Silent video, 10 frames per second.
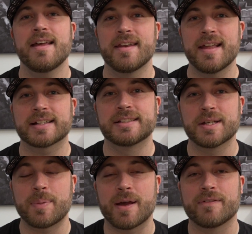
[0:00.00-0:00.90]
next
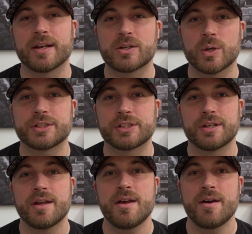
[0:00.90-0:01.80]
up, I've got a
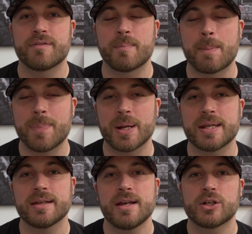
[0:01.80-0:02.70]
question from my
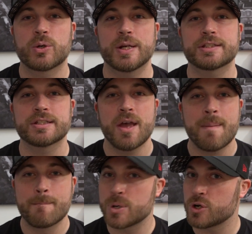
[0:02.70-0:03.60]
buddy Chris
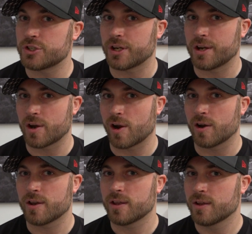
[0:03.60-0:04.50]

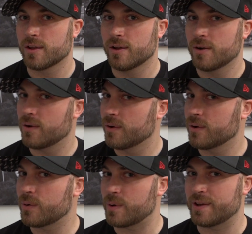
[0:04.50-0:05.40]
Bergegard.
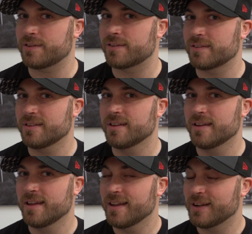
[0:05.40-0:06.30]
Chris,
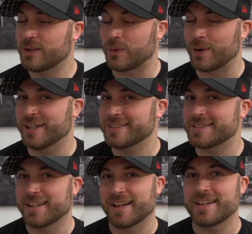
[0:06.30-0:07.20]

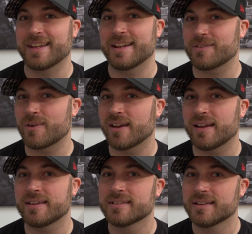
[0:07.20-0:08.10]
did I get it
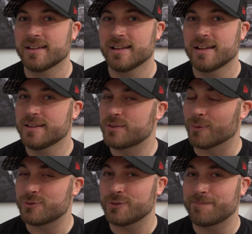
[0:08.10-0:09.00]
right?
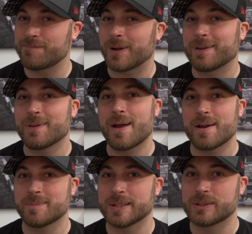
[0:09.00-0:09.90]
Don't you fucking lie
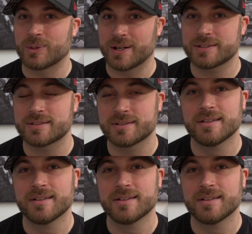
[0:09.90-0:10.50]
to me, Chris.